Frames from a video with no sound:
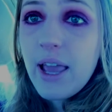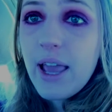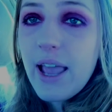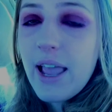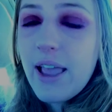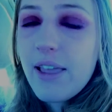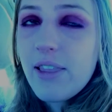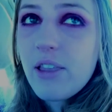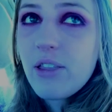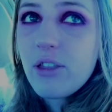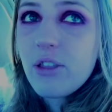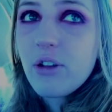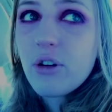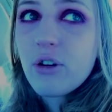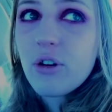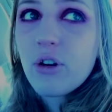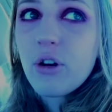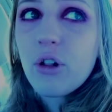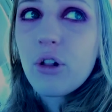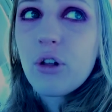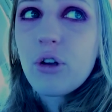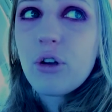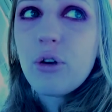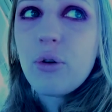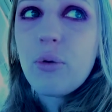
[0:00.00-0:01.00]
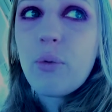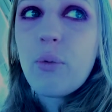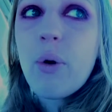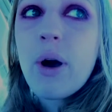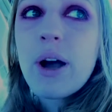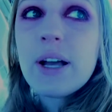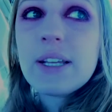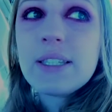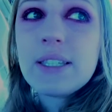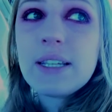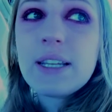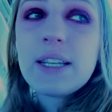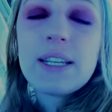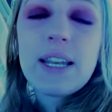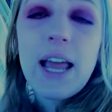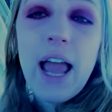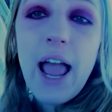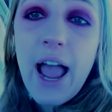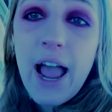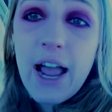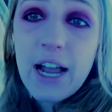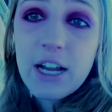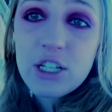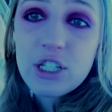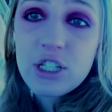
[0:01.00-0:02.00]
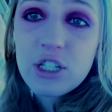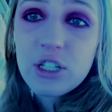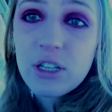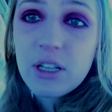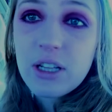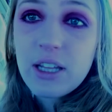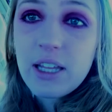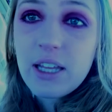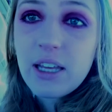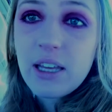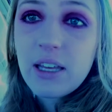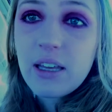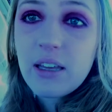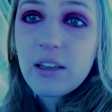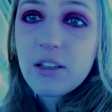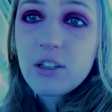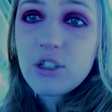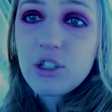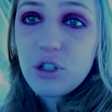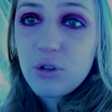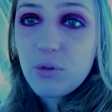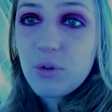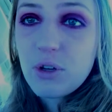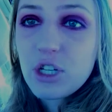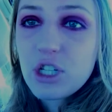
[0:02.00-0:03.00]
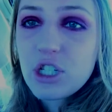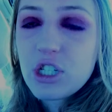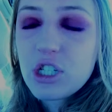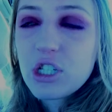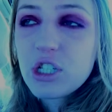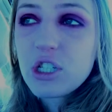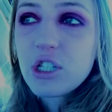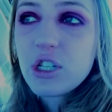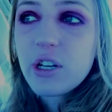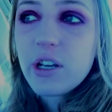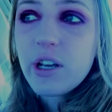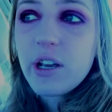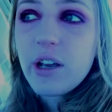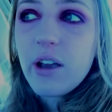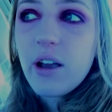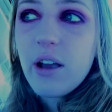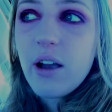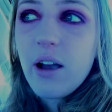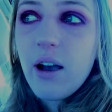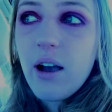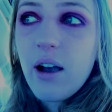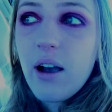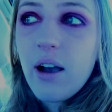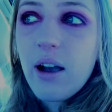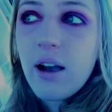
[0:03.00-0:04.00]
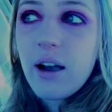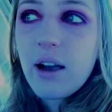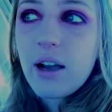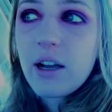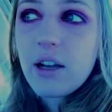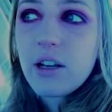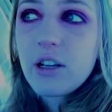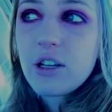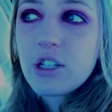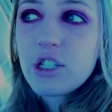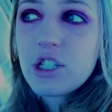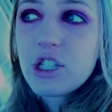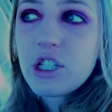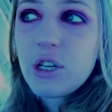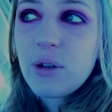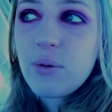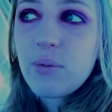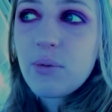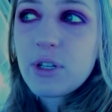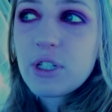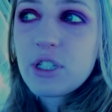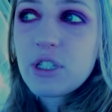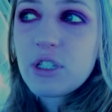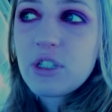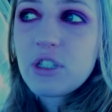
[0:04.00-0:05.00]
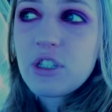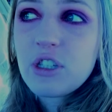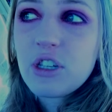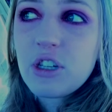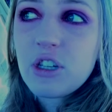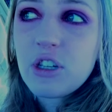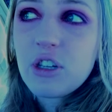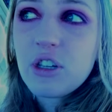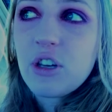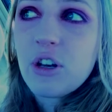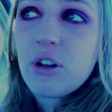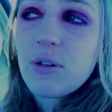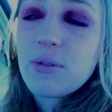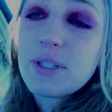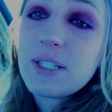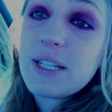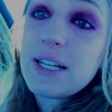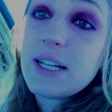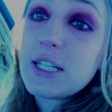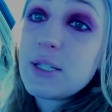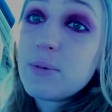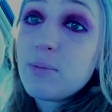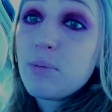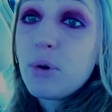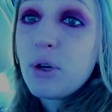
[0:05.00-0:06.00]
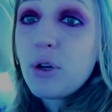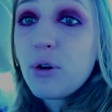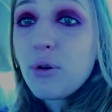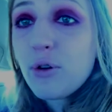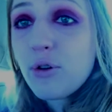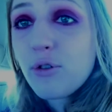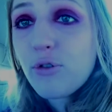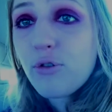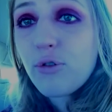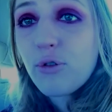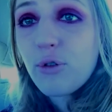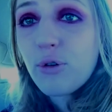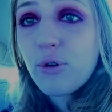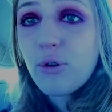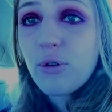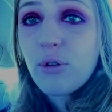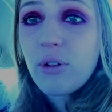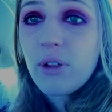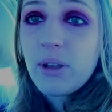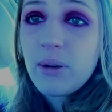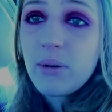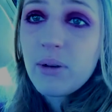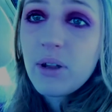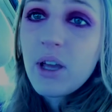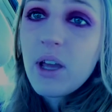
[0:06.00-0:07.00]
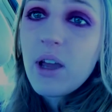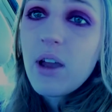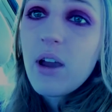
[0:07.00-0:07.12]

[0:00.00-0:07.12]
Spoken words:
And then the girl who wasn't actually Jewish, she was, seen as beautiful, and